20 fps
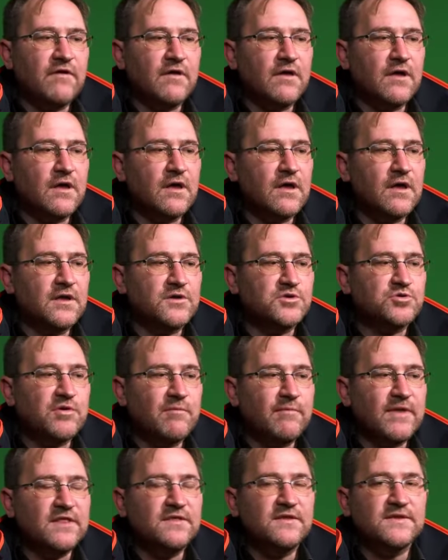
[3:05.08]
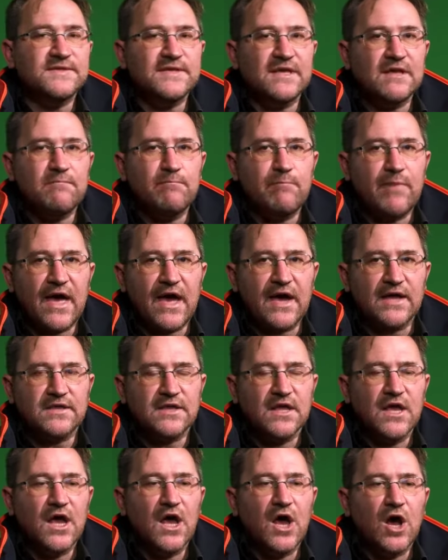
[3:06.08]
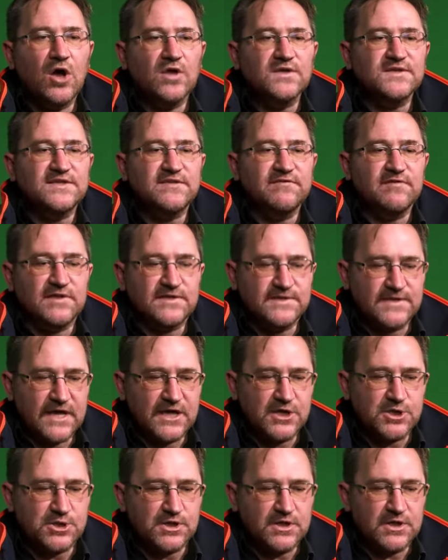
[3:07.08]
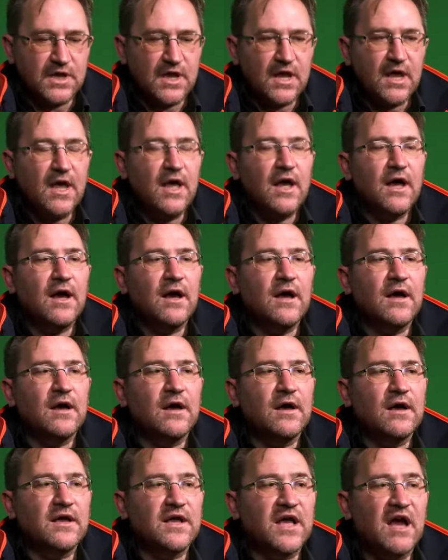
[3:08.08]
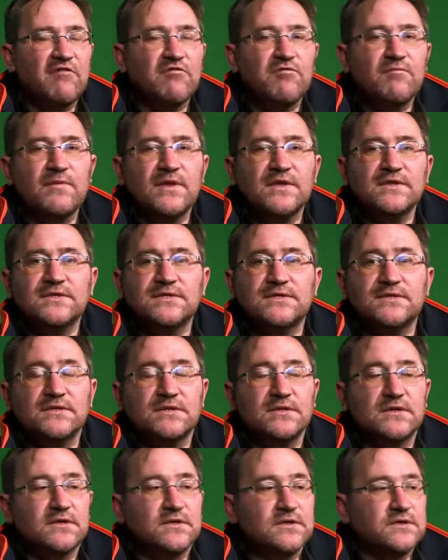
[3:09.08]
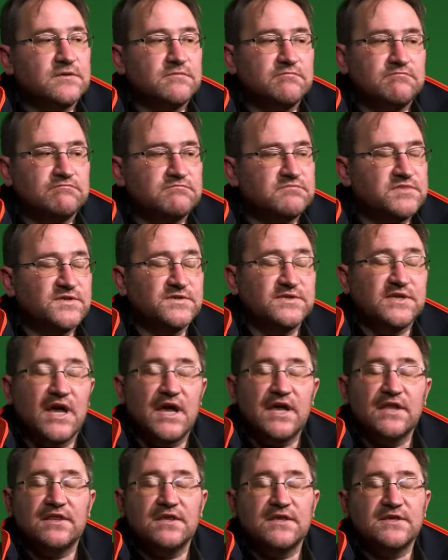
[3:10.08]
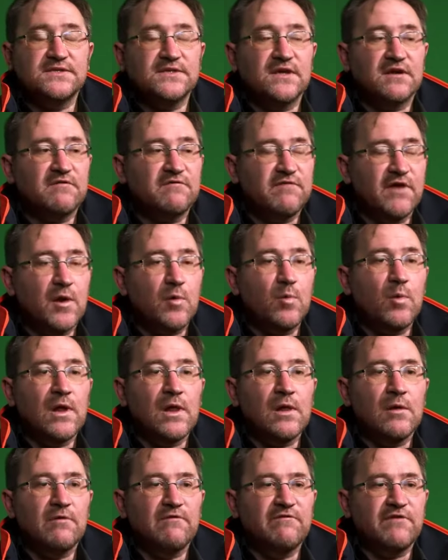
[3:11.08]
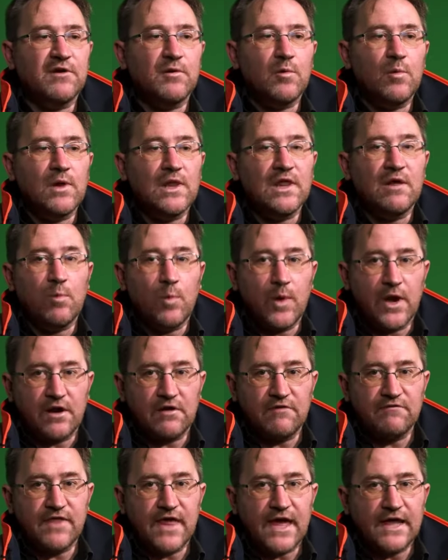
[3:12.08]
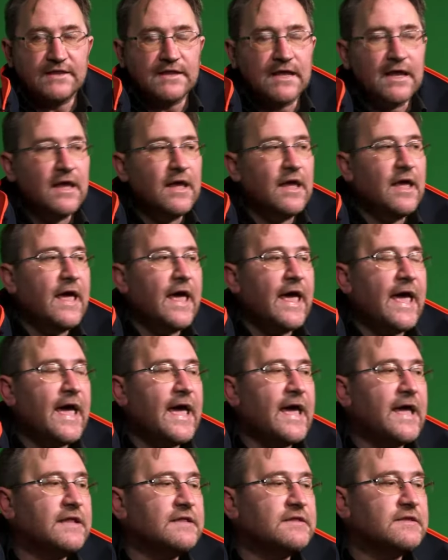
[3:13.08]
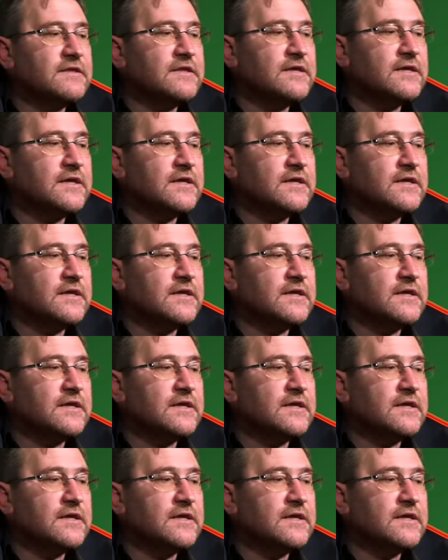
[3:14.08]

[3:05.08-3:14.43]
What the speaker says: a tremendous impact on civilization. Governments, societies are very well aware of that. And